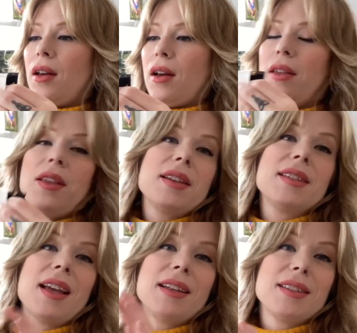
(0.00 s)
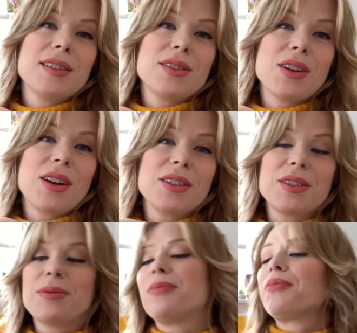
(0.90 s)
on this end to
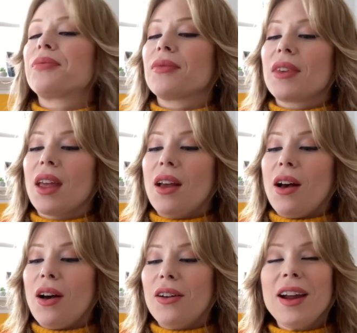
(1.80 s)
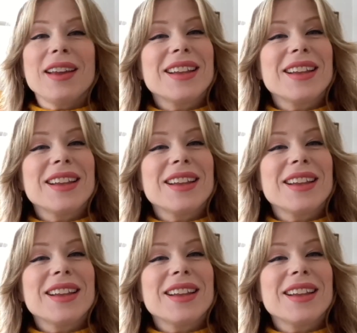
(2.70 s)
start. All right,